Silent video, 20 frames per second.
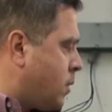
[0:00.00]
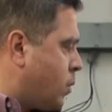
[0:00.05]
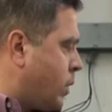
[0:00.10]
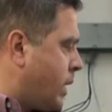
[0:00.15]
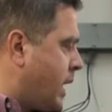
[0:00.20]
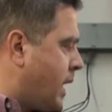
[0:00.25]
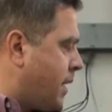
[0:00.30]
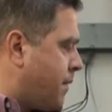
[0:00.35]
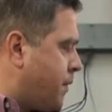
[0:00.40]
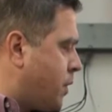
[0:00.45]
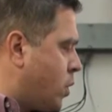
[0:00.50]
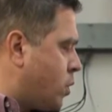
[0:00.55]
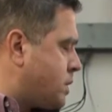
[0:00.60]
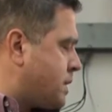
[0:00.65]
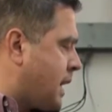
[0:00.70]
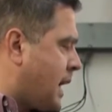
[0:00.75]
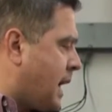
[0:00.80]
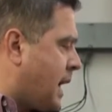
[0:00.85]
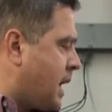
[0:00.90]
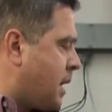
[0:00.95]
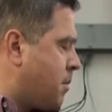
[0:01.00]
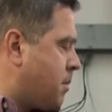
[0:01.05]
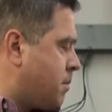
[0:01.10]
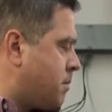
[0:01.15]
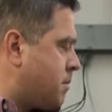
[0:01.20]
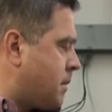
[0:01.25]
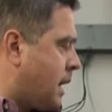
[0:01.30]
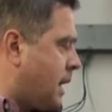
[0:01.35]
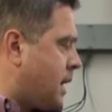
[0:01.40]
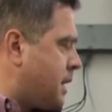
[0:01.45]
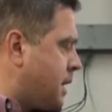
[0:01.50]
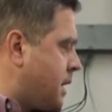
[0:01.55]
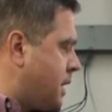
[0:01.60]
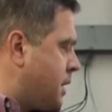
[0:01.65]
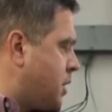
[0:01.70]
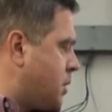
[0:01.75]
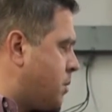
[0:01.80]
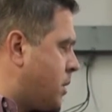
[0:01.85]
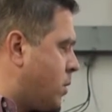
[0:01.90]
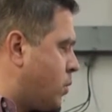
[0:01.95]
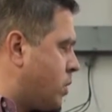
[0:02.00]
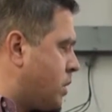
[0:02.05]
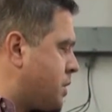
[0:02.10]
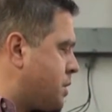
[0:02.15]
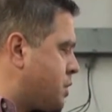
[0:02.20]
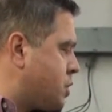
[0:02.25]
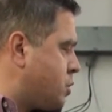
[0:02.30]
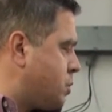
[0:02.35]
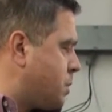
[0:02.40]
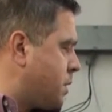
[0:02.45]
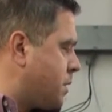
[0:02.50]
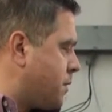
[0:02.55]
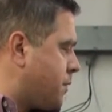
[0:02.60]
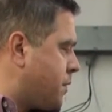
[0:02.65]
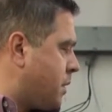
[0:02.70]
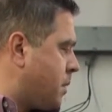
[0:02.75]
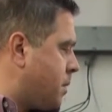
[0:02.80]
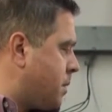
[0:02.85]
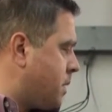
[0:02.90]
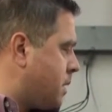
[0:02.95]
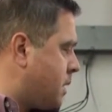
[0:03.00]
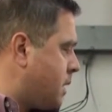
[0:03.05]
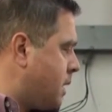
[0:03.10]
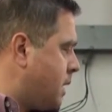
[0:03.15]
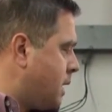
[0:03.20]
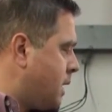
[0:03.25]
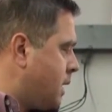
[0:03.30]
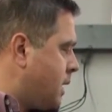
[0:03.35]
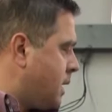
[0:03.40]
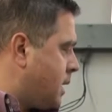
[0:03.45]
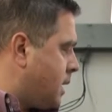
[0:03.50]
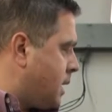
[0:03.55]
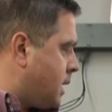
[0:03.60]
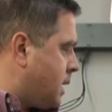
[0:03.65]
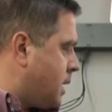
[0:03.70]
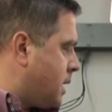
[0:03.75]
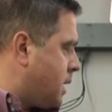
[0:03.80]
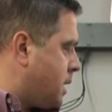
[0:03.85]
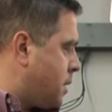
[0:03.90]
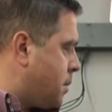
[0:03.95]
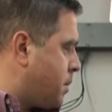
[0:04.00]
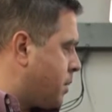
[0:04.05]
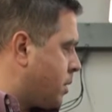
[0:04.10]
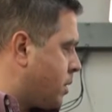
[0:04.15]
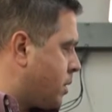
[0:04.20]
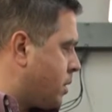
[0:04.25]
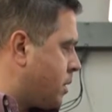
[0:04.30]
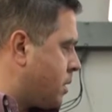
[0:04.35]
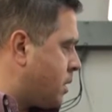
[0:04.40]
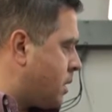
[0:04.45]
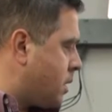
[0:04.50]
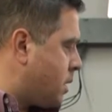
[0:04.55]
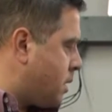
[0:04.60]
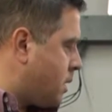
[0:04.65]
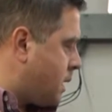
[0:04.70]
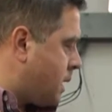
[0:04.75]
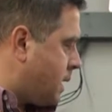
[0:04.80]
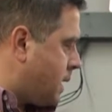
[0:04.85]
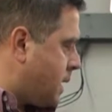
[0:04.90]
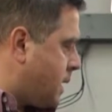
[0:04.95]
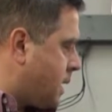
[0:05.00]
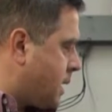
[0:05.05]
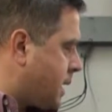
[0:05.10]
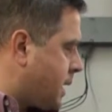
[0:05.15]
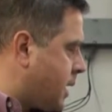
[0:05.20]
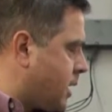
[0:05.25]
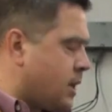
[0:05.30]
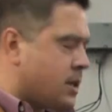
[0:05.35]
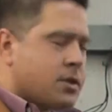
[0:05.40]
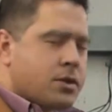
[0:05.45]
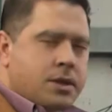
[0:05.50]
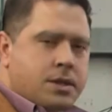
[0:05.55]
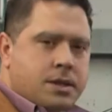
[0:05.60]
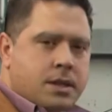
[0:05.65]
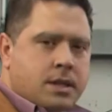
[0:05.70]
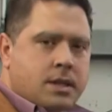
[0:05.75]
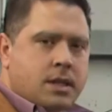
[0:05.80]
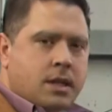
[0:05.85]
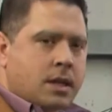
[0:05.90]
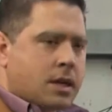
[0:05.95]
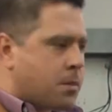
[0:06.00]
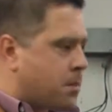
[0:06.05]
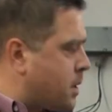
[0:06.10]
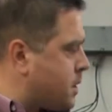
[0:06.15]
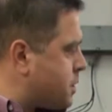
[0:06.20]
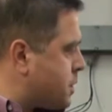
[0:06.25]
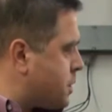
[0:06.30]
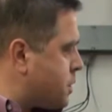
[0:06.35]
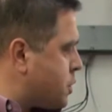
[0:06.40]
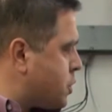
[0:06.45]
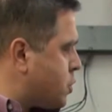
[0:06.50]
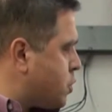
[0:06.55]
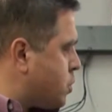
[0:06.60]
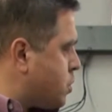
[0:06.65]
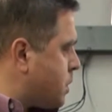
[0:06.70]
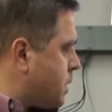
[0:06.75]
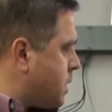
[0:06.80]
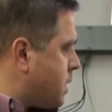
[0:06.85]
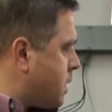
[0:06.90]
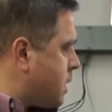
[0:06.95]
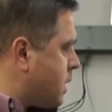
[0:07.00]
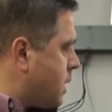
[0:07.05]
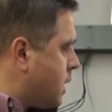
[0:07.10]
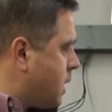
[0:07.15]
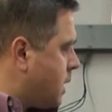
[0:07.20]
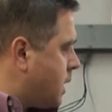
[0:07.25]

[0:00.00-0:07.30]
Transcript: We have no time on the heater, but we're assuming from the burn characteristics of the combustion tube and the